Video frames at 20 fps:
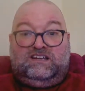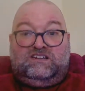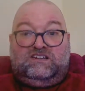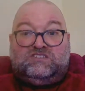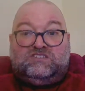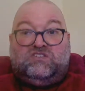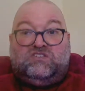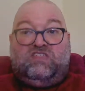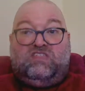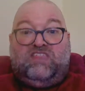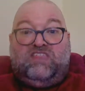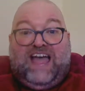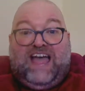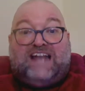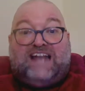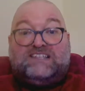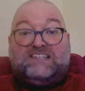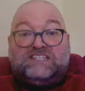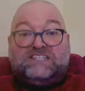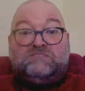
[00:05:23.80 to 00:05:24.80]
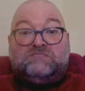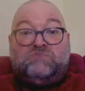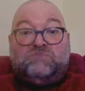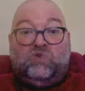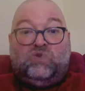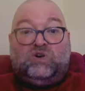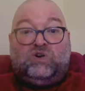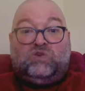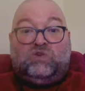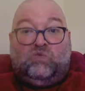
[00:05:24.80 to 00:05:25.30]
So that is an
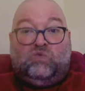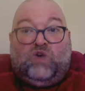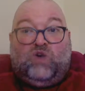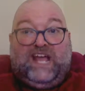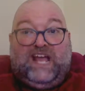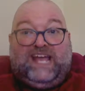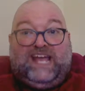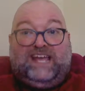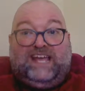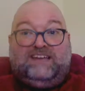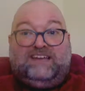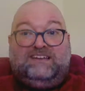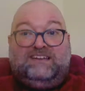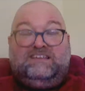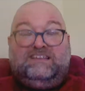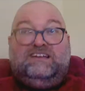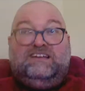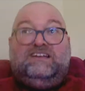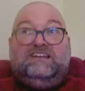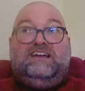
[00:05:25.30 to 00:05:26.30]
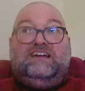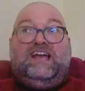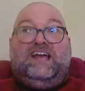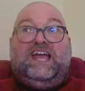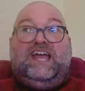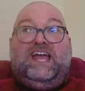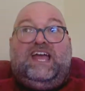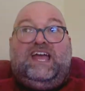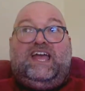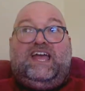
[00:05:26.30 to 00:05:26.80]
important way
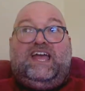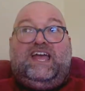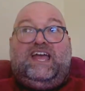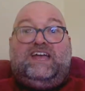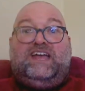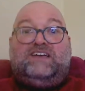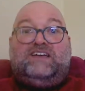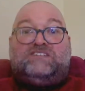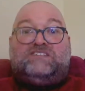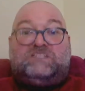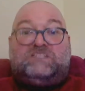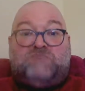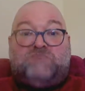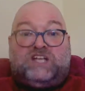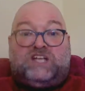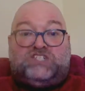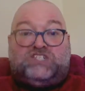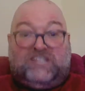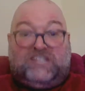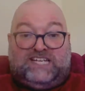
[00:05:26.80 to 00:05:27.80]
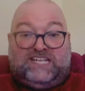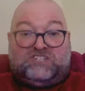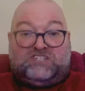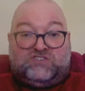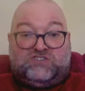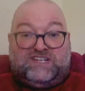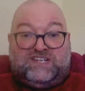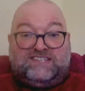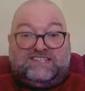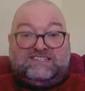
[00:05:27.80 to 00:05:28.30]
a special
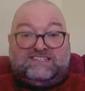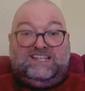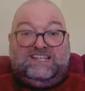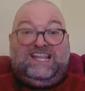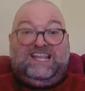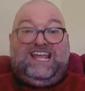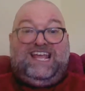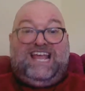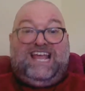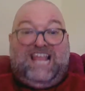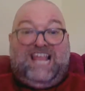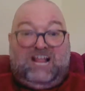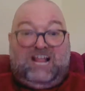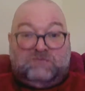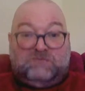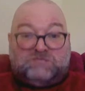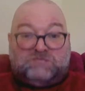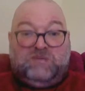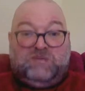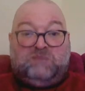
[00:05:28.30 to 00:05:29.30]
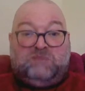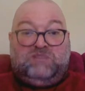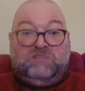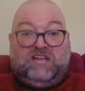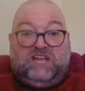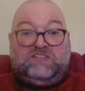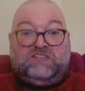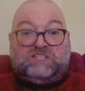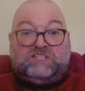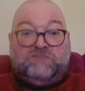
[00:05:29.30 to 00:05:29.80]
interest helps people
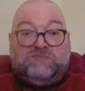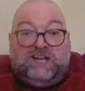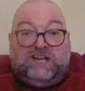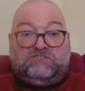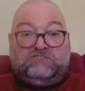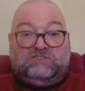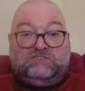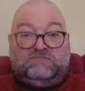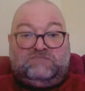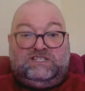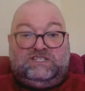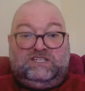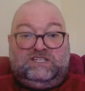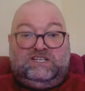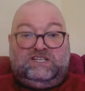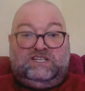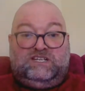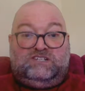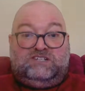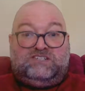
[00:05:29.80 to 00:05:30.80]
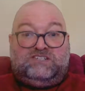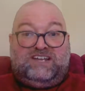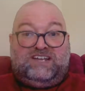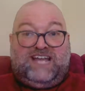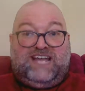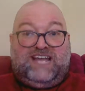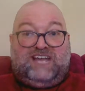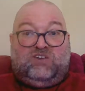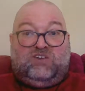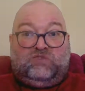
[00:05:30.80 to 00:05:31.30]
on the spectrum to
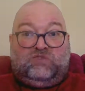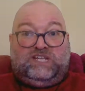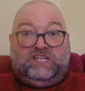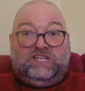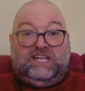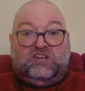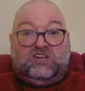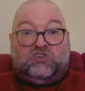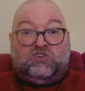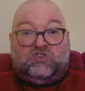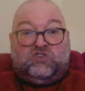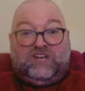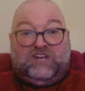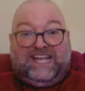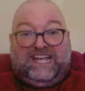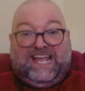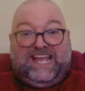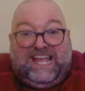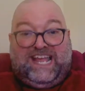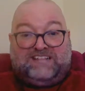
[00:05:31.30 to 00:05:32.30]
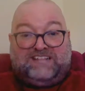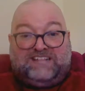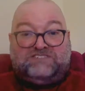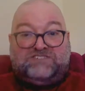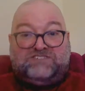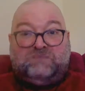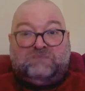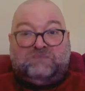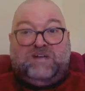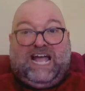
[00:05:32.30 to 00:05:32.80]
not only create
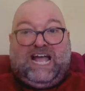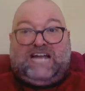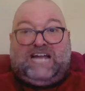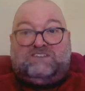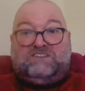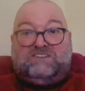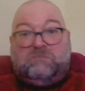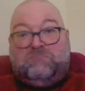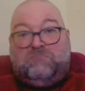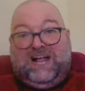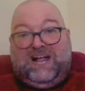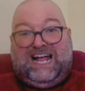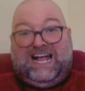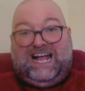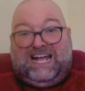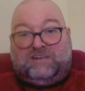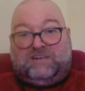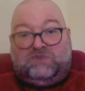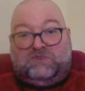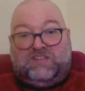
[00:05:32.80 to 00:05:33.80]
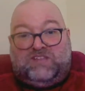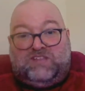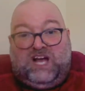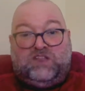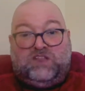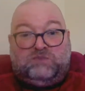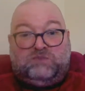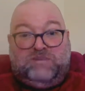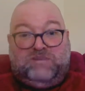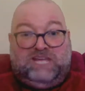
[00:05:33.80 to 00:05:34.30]
some kind of a bond with
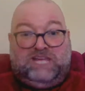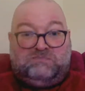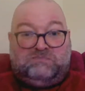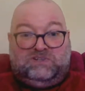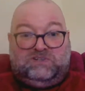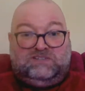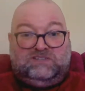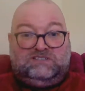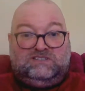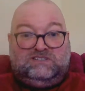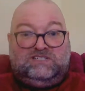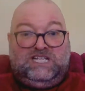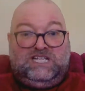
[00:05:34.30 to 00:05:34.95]
other people,